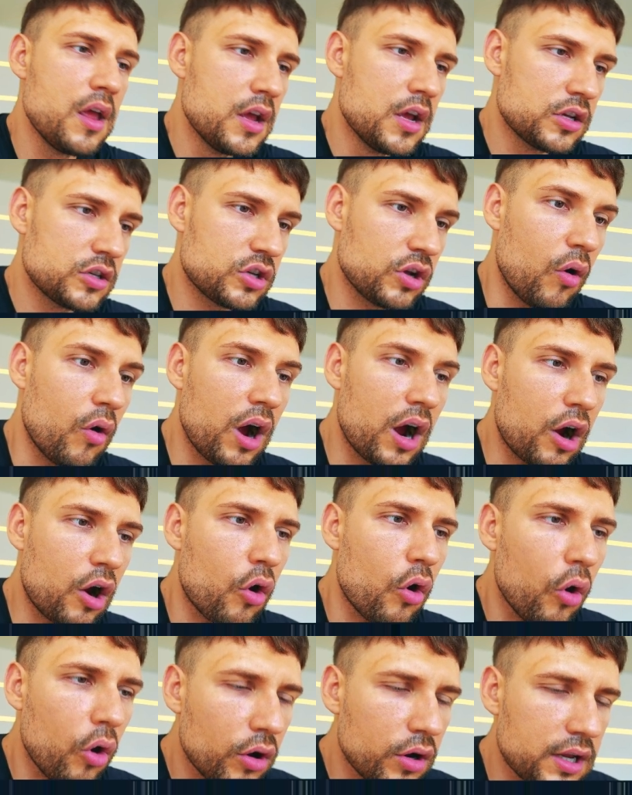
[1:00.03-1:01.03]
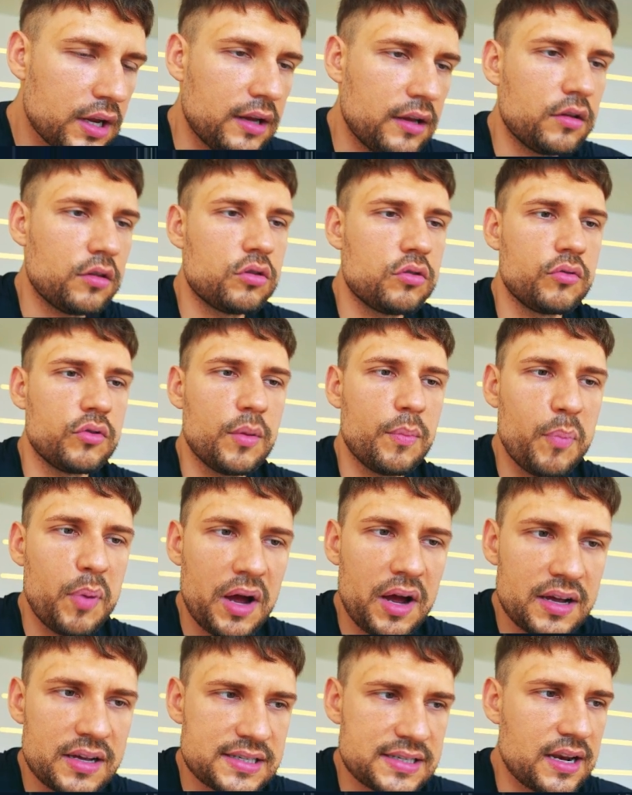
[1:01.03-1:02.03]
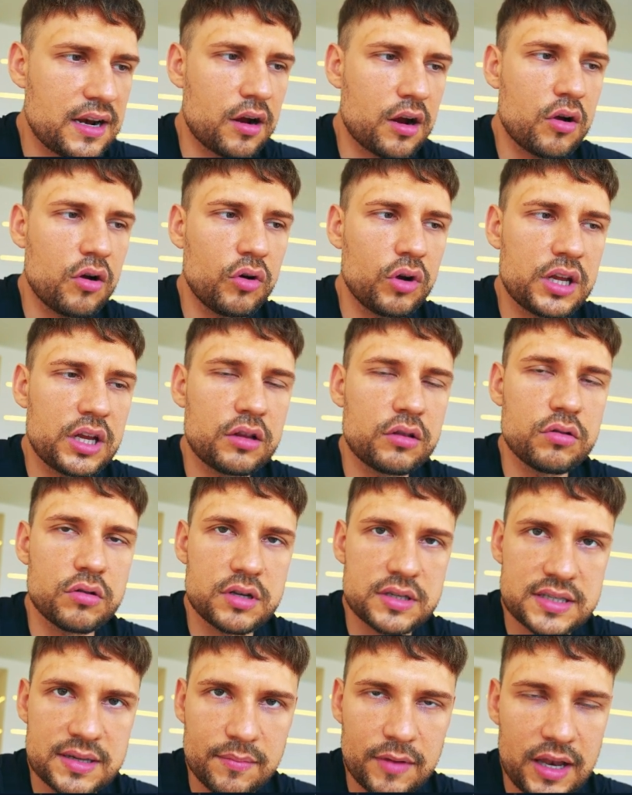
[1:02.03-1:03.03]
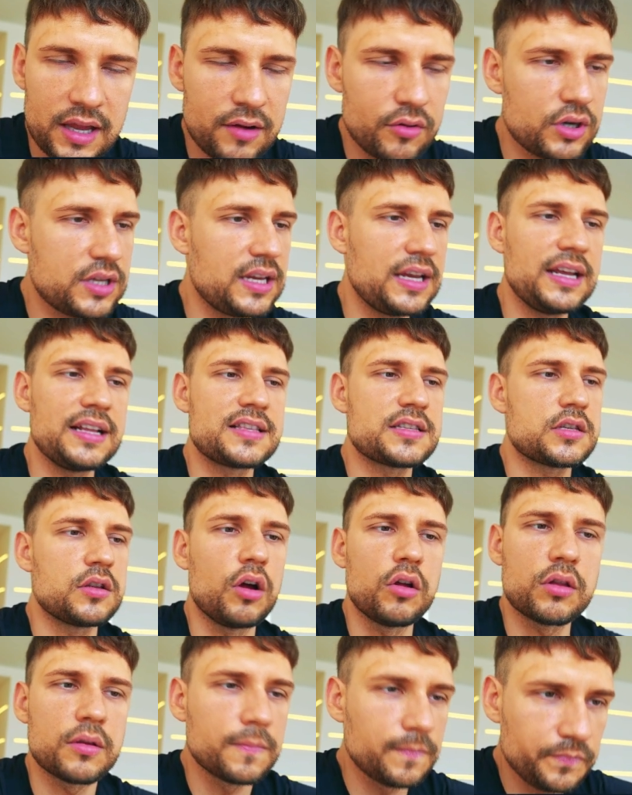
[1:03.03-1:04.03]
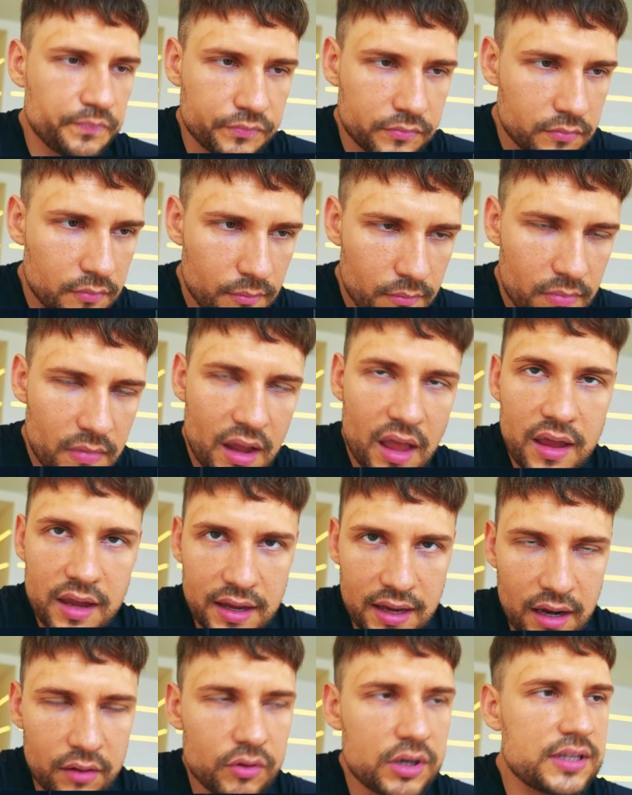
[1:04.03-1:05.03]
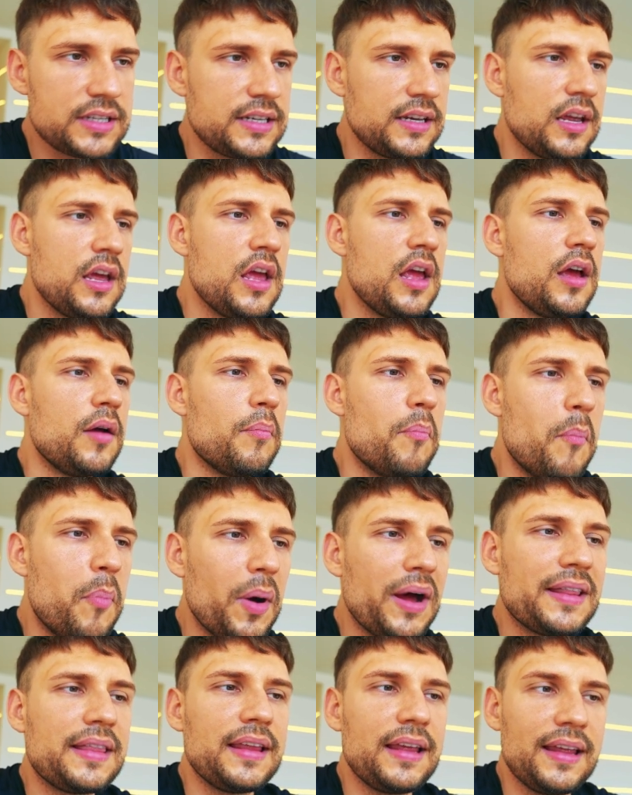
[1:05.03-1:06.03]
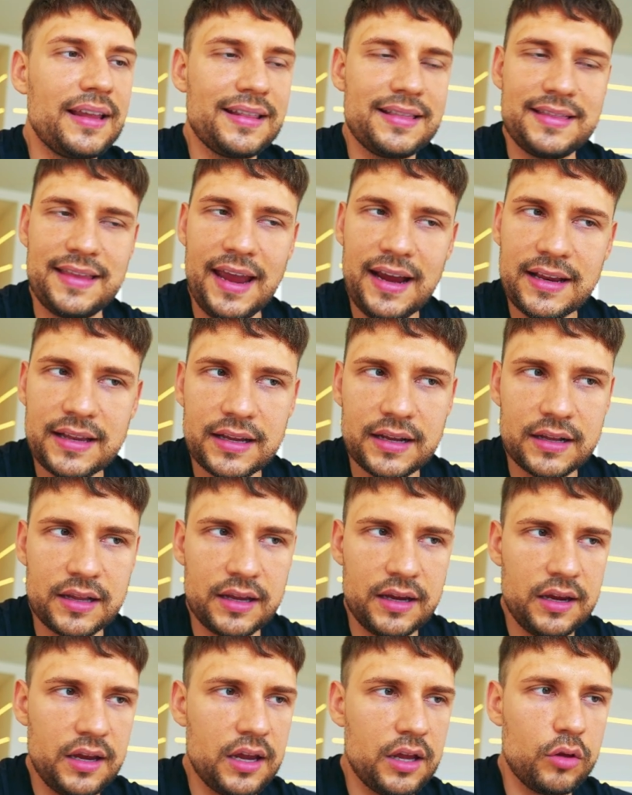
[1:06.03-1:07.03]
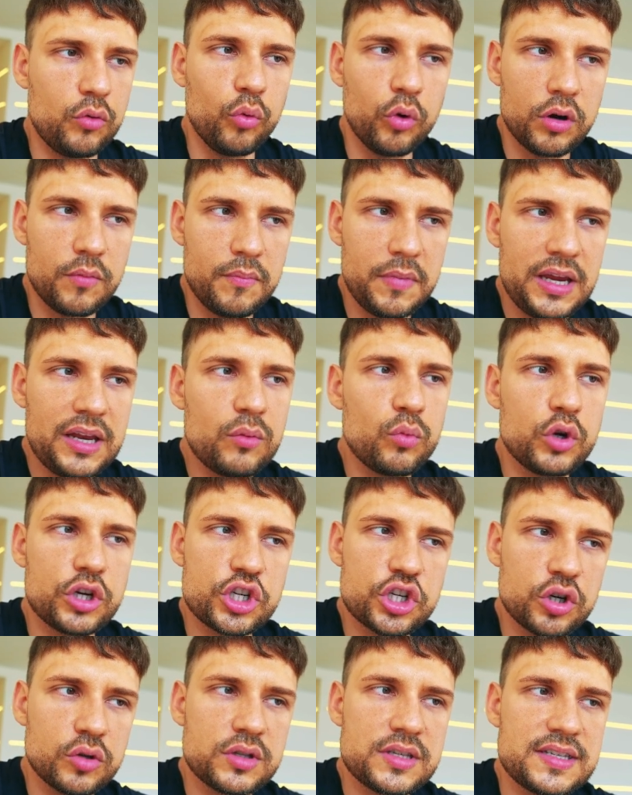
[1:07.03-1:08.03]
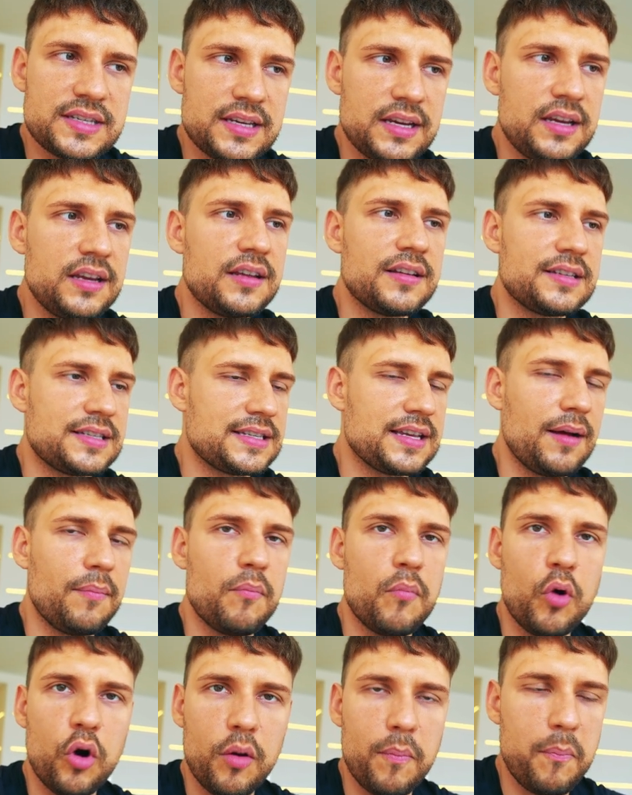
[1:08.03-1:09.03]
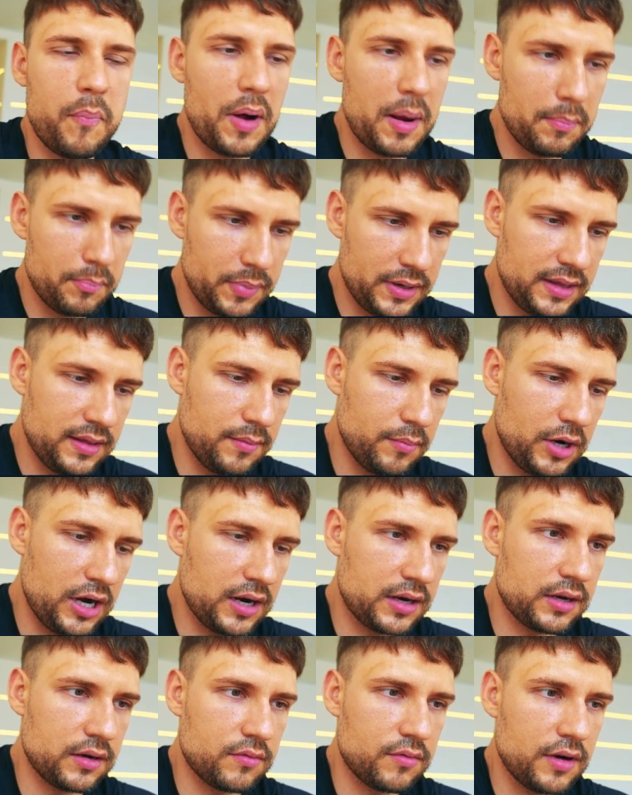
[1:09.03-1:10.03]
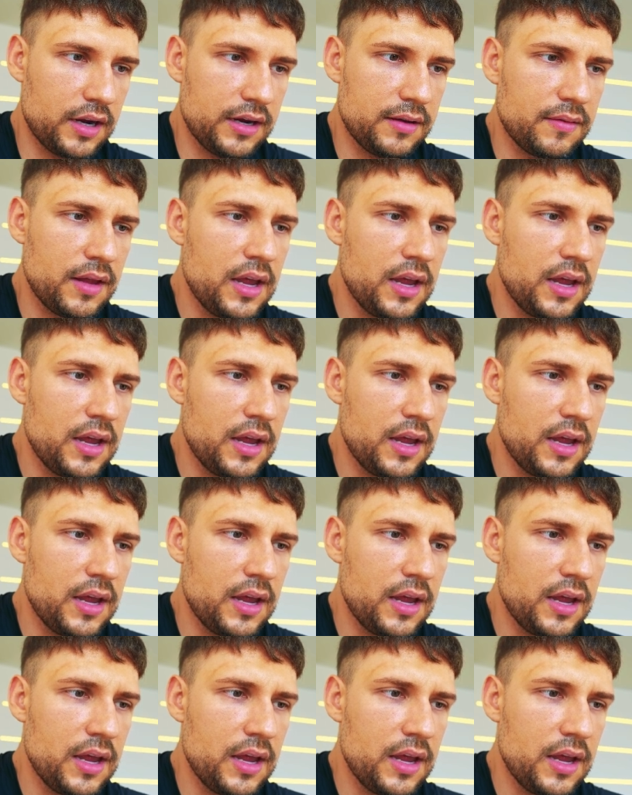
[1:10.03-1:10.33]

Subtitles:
So according to the past and according to the similarity, it's not a guarantee, but technically it would mean we should see some more pump in the market, right?